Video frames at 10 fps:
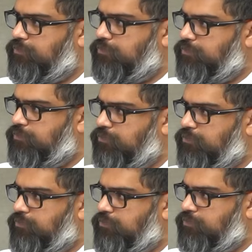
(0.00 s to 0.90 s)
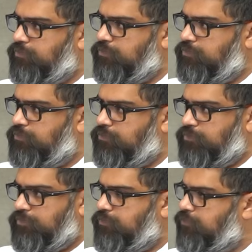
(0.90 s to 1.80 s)

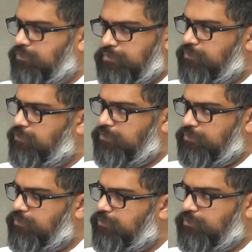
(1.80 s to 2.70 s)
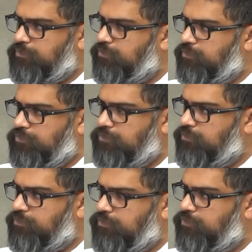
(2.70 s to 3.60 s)

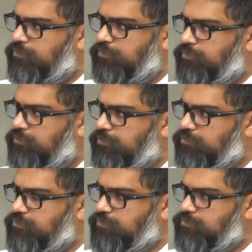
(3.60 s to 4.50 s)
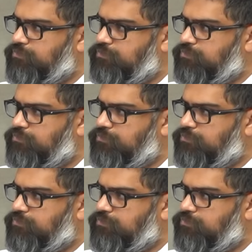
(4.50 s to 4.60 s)
The person shown says nothing.